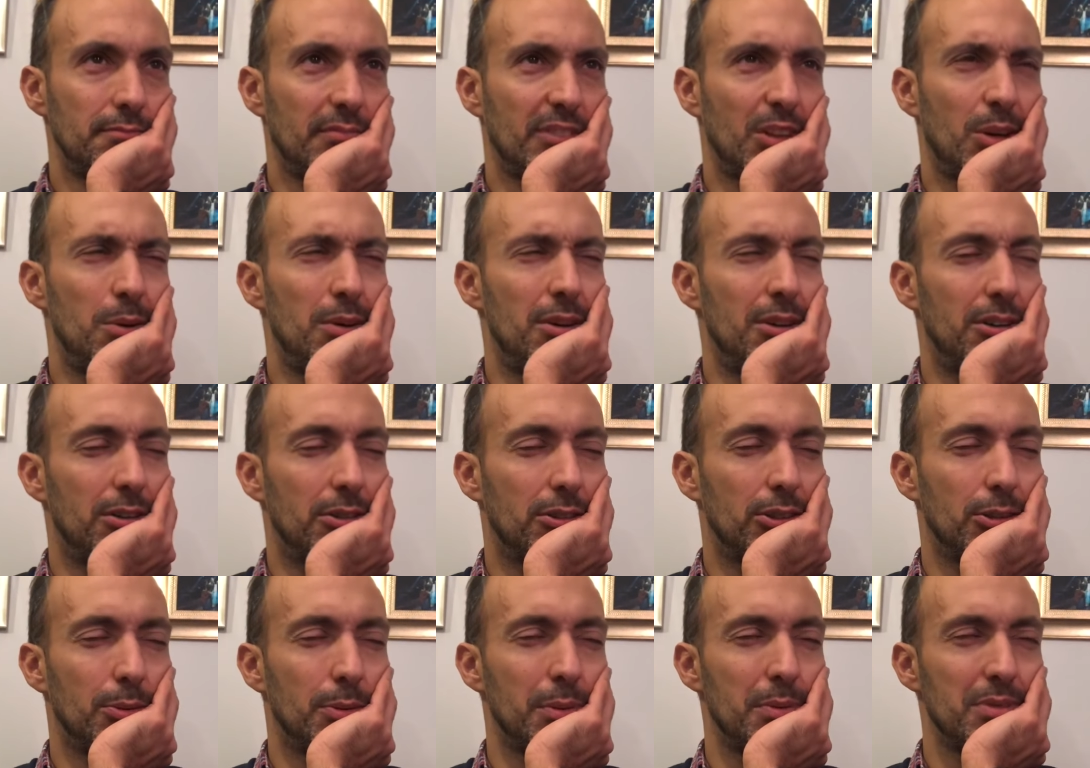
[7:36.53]
oh
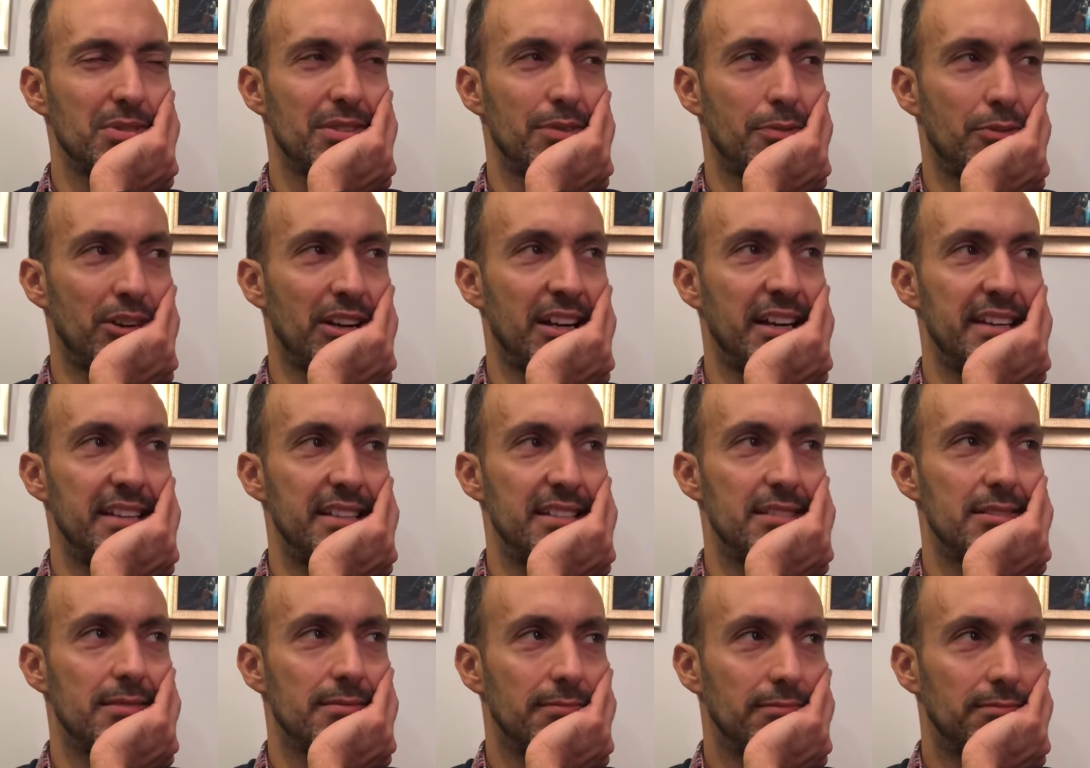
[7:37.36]
God, what was the
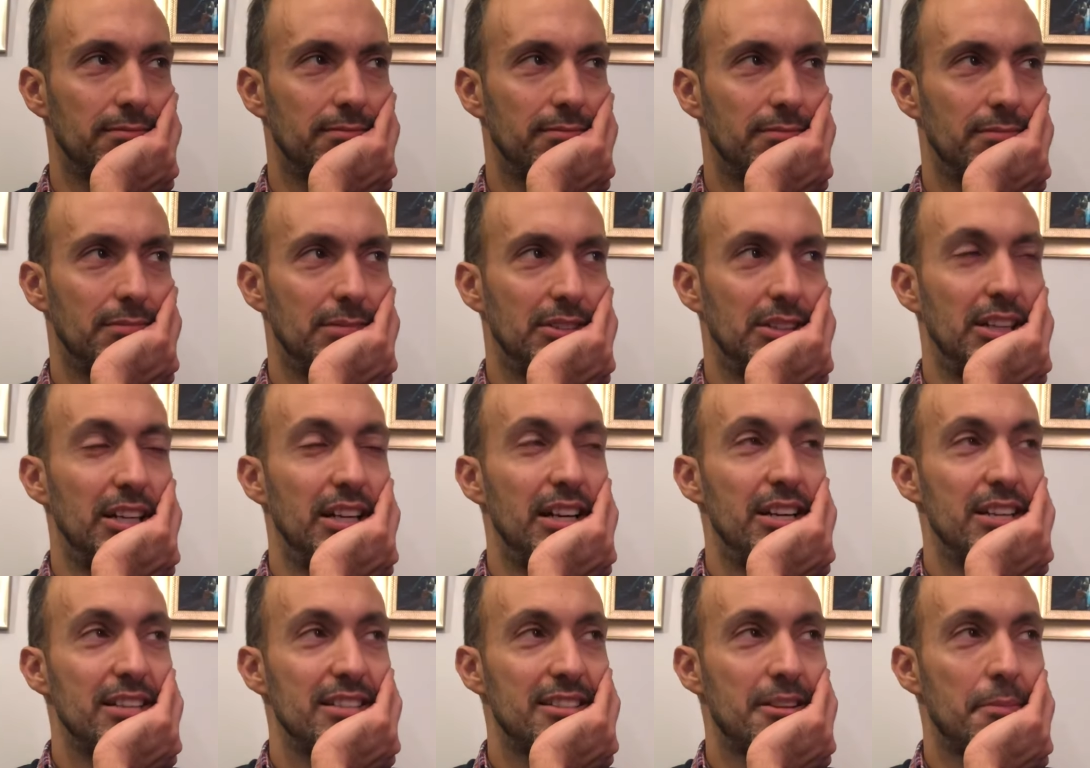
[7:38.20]
phrase?
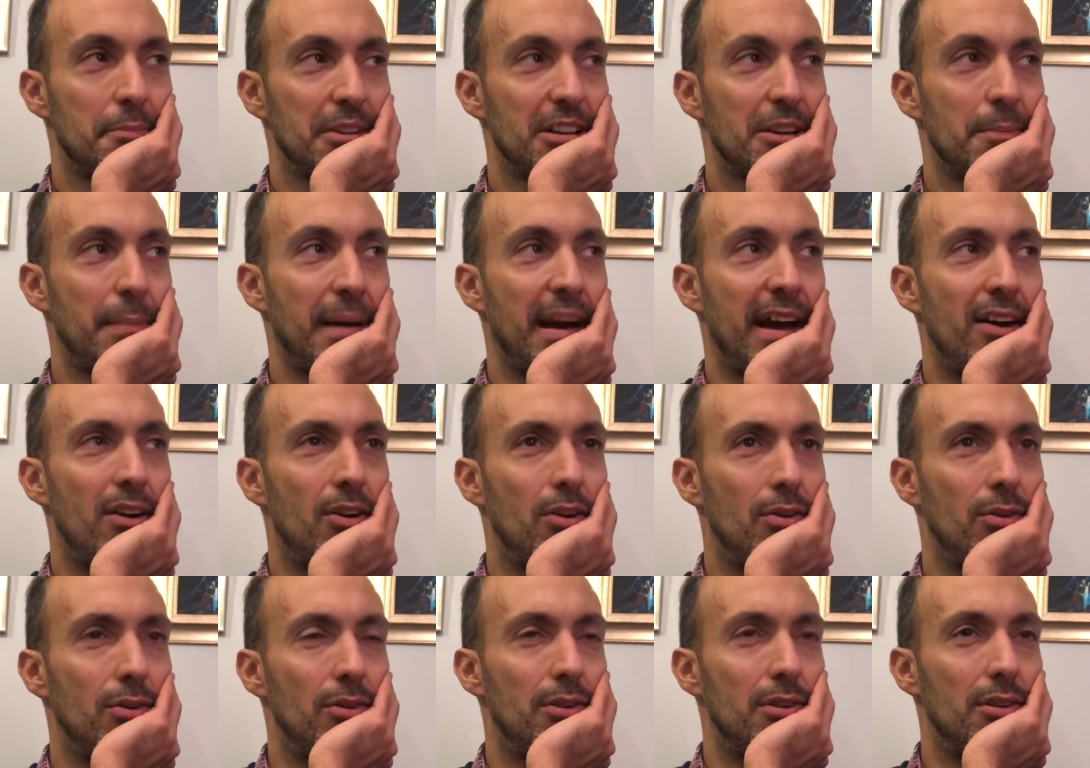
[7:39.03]
Something about,